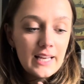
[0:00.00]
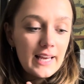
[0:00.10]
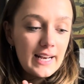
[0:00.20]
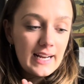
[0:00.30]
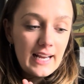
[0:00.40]

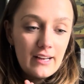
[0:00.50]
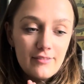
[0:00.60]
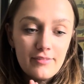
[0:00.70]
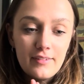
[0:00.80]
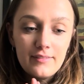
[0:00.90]
and I have
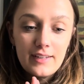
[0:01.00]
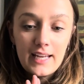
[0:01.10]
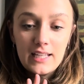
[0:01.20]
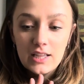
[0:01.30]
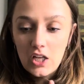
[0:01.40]

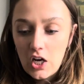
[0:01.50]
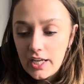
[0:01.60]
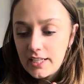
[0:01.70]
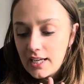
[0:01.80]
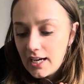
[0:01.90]
a
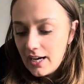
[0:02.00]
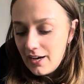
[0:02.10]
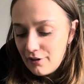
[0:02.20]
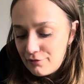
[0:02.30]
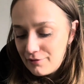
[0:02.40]
lot
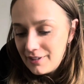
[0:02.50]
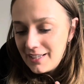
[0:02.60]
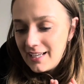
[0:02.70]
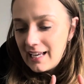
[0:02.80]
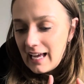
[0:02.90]
of
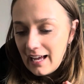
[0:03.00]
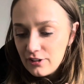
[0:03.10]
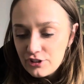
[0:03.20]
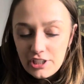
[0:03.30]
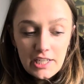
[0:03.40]

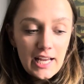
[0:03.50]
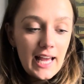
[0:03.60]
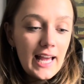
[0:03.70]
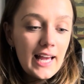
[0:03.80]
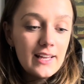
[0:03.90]
algae
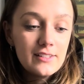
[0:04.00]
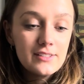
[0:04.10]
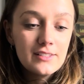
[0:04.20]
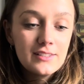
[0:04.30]
and